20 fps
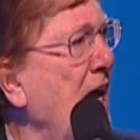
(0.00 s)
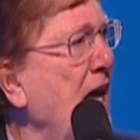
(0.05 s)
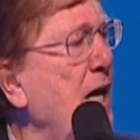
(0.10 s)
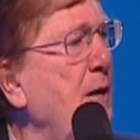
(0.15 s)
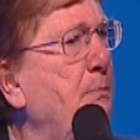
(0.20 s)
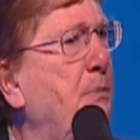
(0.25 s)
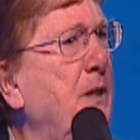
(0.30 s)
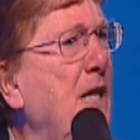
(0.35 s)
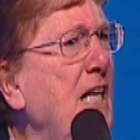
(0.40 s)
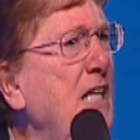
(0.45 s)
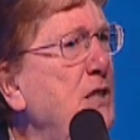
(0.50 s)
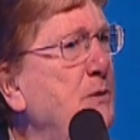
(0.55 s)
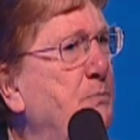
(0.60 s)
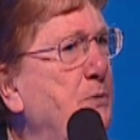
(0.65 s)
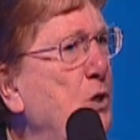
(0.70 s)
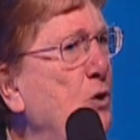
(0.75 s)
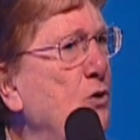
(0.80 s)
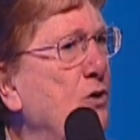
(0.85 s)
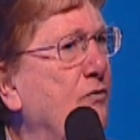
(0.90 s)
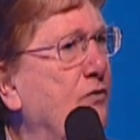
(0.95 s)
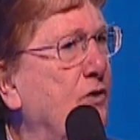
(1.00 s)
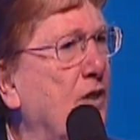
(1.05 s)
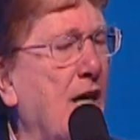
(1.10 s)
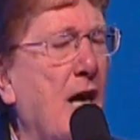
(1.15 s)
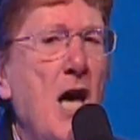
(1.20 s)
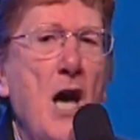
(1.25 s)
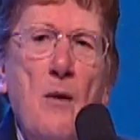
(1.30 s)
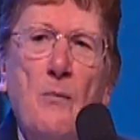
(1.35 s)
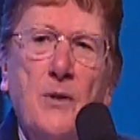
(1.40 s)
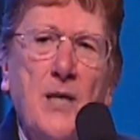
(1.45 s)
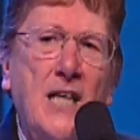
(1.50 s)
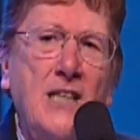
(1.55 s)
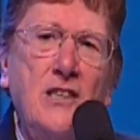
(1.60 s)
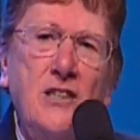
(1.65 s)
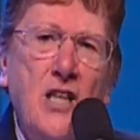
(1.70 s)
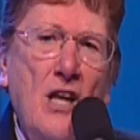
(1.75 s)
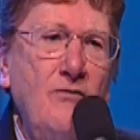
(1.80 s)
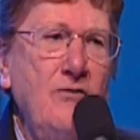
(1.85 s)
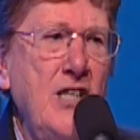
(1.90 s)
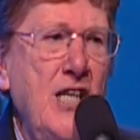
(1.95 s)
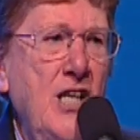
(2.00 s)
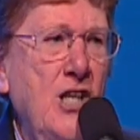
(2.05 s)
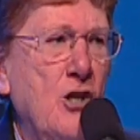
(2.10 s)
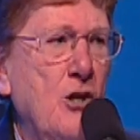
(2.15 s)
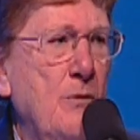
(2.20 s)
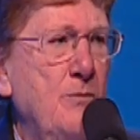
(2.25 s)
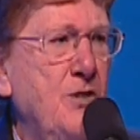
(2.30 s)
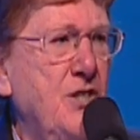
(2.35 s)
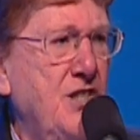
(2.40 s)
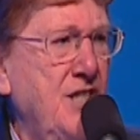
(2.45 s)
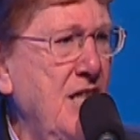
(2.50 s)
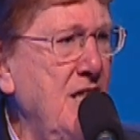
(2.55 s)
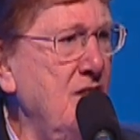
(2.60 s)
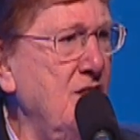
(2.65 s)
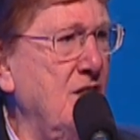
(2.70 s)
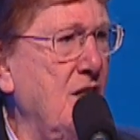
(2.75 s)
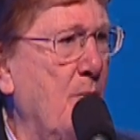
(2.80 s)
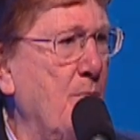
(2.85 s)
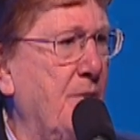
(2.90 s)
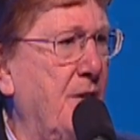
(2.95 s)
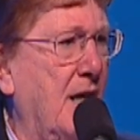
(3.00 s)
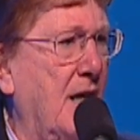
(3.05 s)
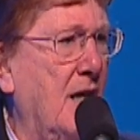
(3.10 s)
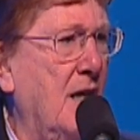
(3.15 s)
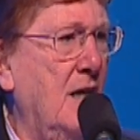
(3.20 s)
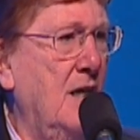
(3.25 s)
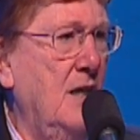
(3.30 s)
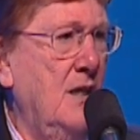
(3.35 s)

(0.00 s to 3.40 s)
He plays beautifully, but I'd love to hear him sing something.